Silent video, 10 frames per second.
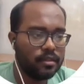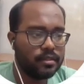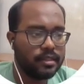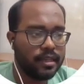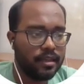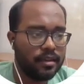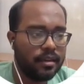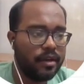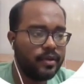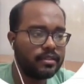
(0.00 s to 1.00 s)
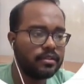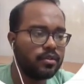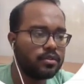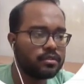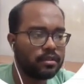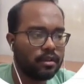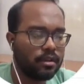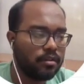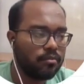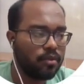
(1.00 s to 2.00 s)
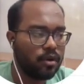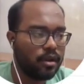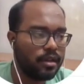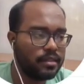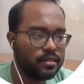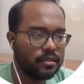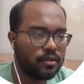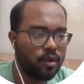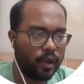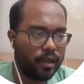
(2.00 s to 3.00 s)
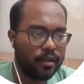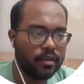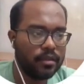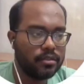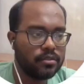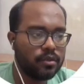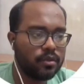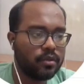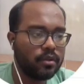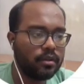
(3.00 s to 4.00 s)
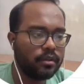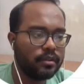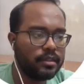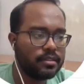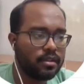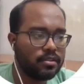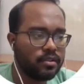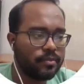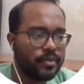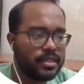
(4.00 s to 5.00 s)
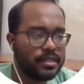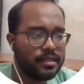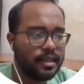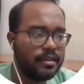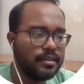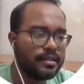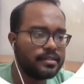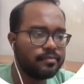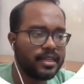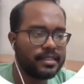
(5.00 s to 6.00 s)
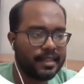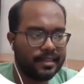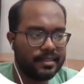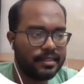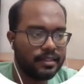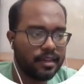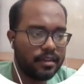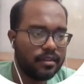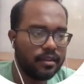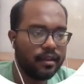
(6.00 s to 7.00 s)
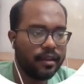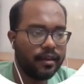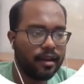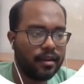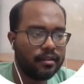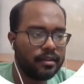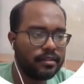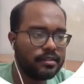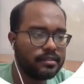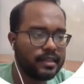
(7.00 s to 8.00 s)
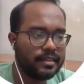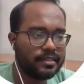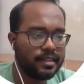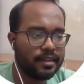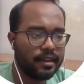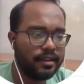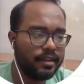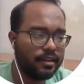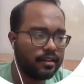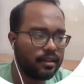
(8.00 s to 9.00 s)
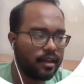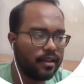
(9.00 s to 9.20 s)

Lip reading: See, now it looks more or less okay. So this also represents that it's my sales data, and under this sales data heading I